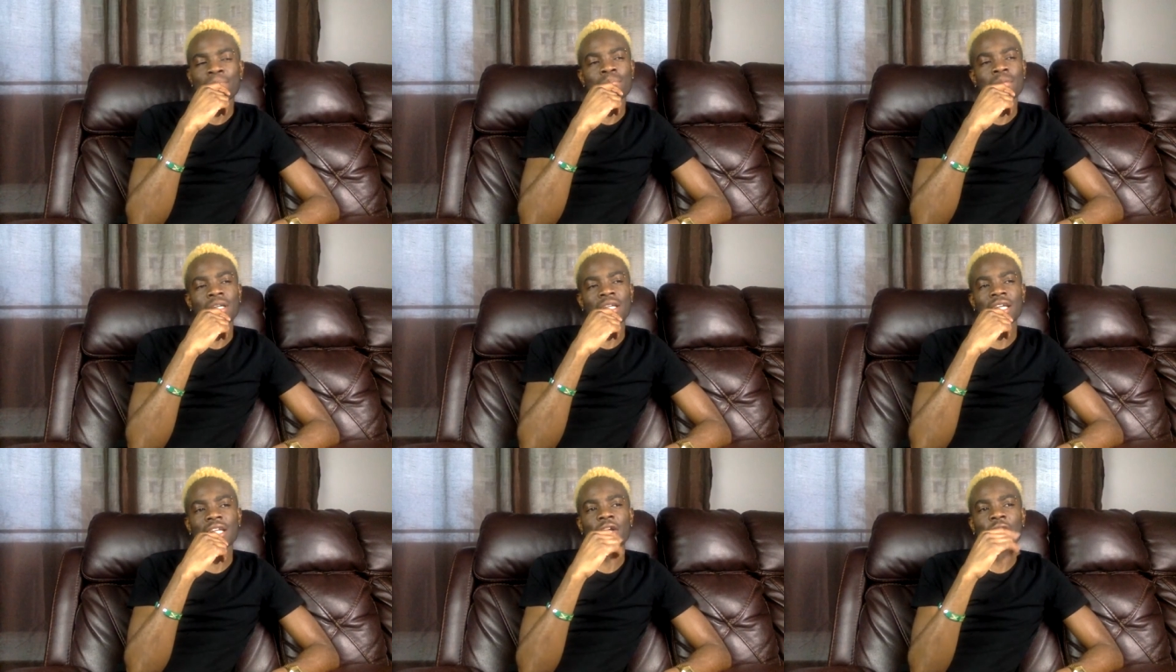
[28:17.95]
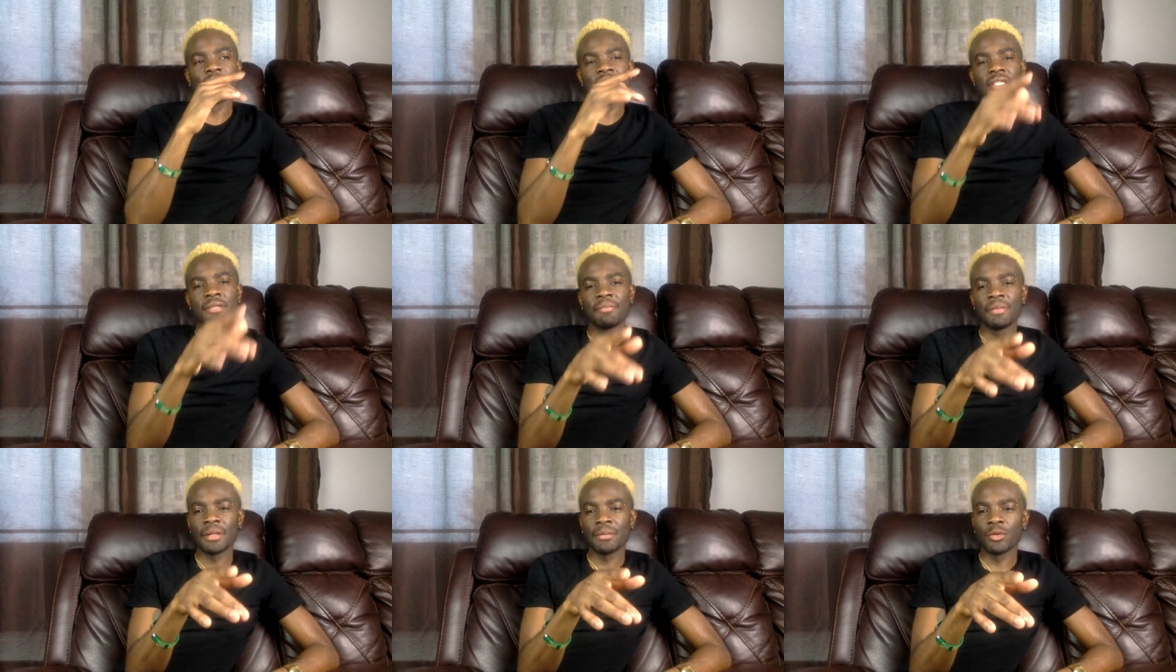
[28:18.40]
yeah, the
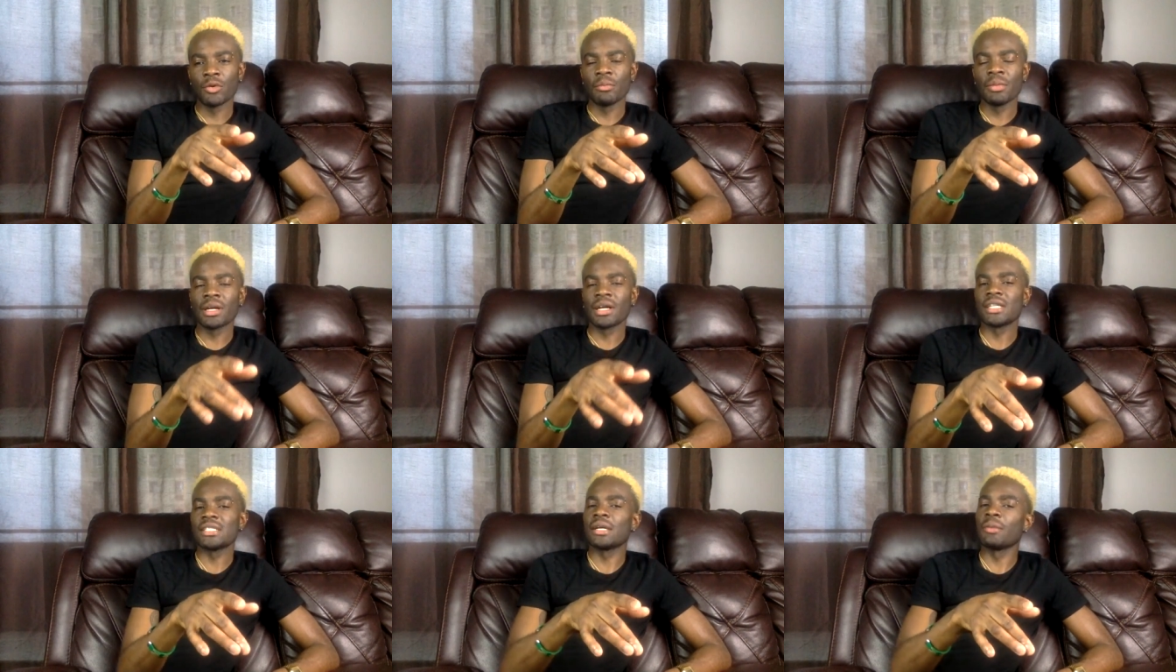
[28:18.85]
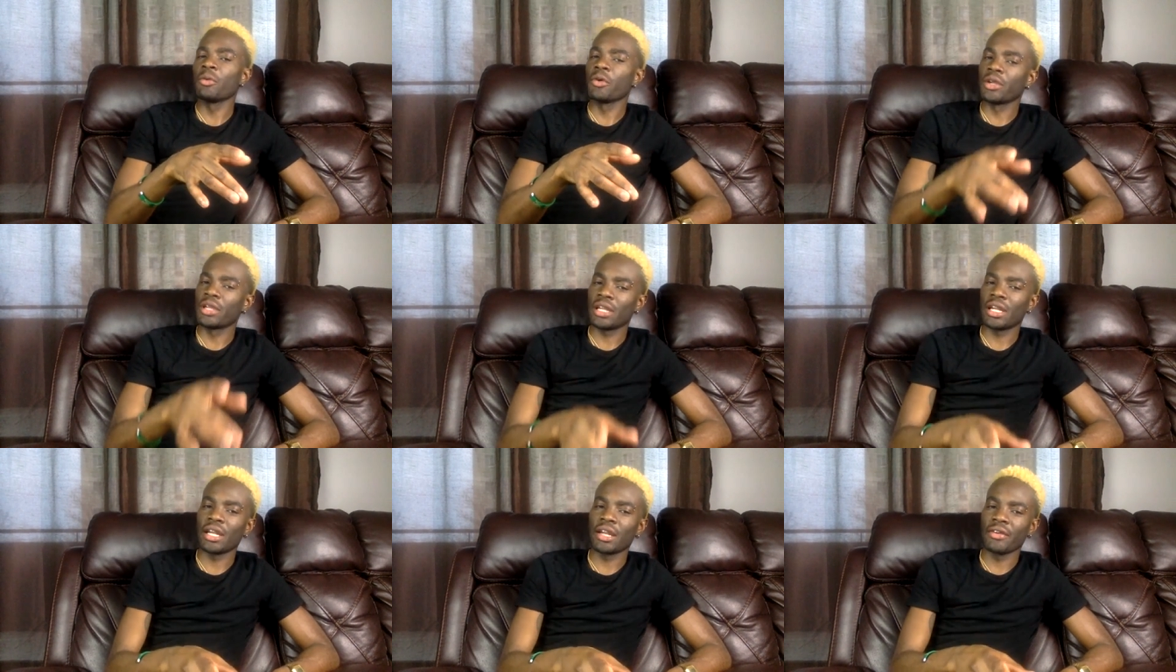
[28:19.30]
recipe book because I'm
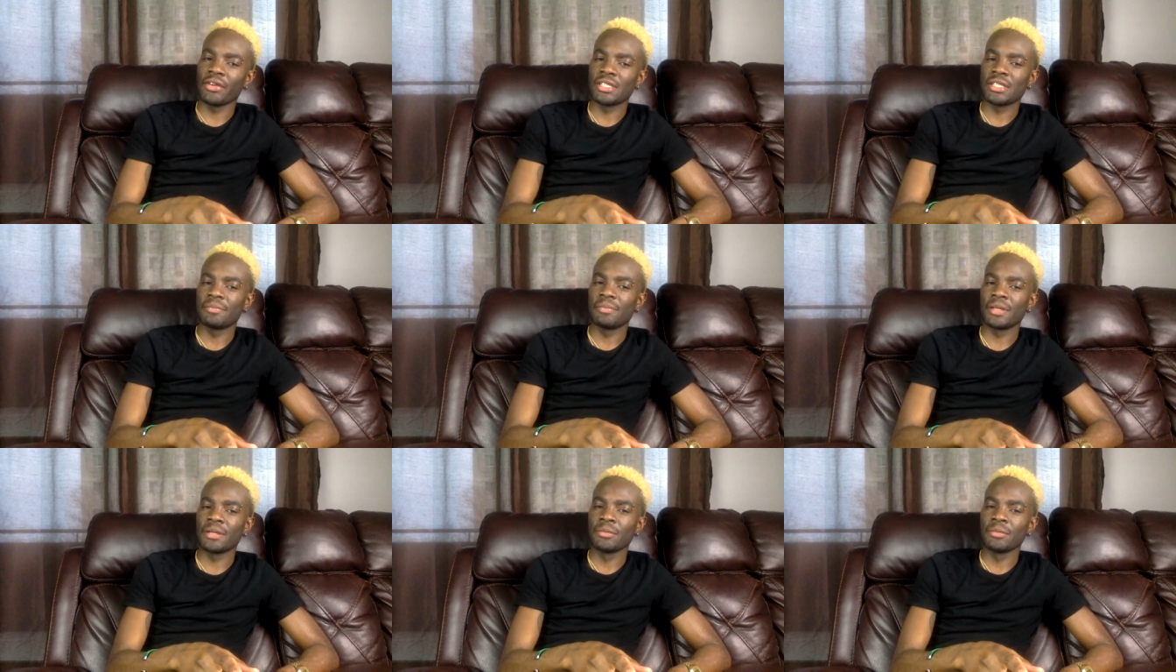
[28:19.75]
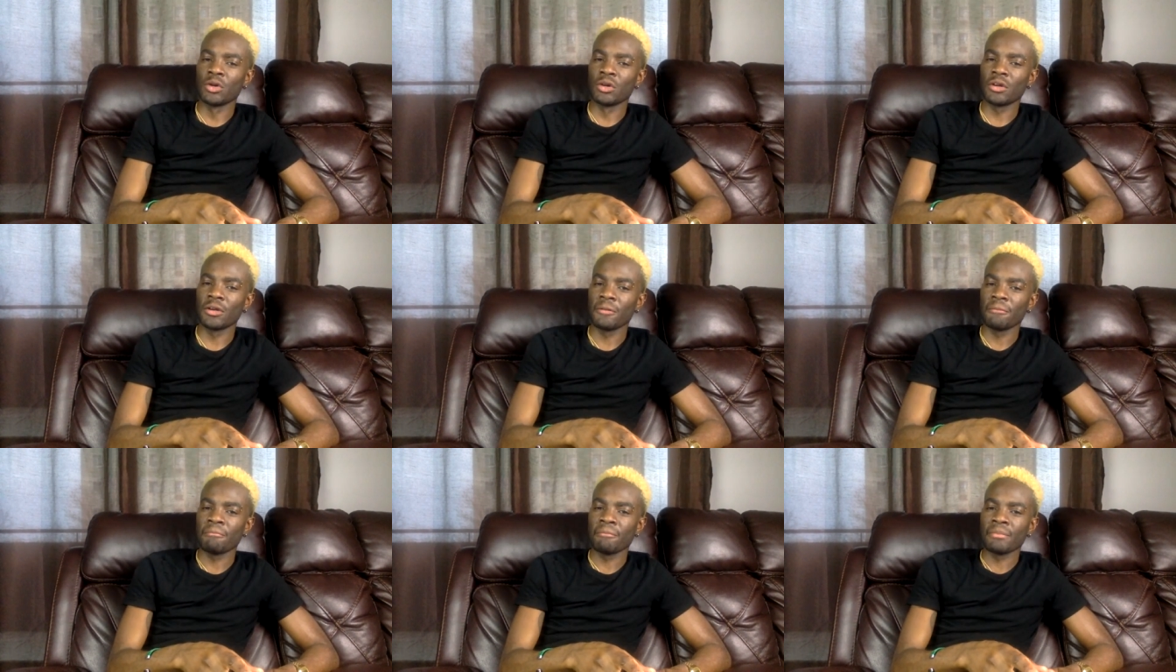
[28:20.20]
working on a recipe
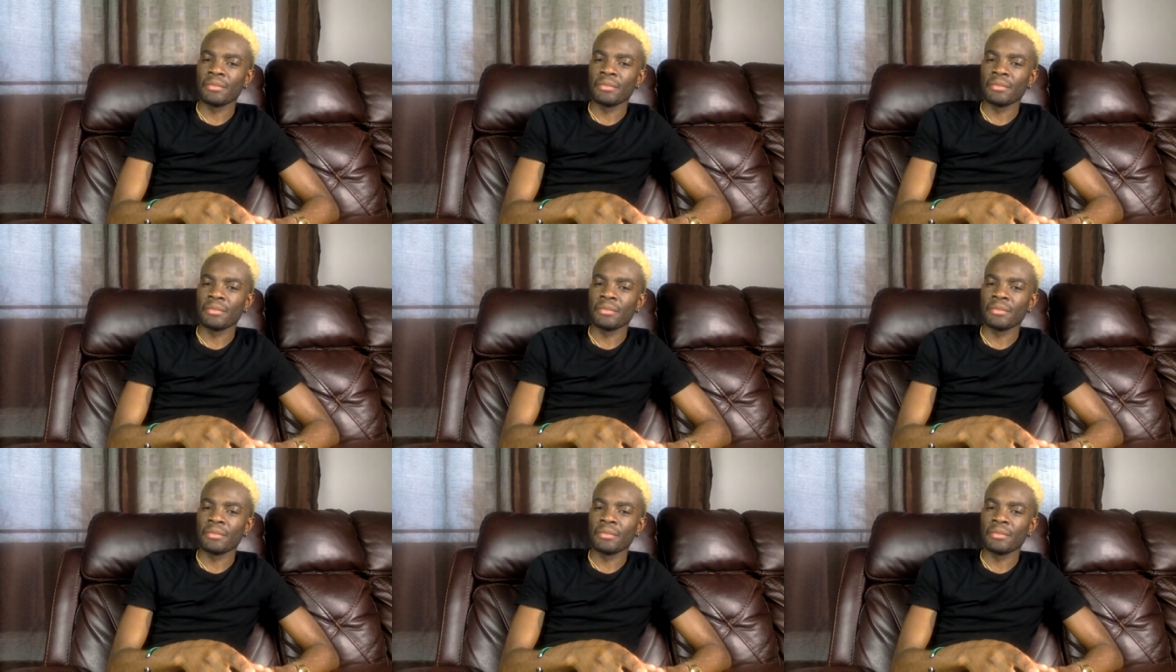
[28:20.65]
book.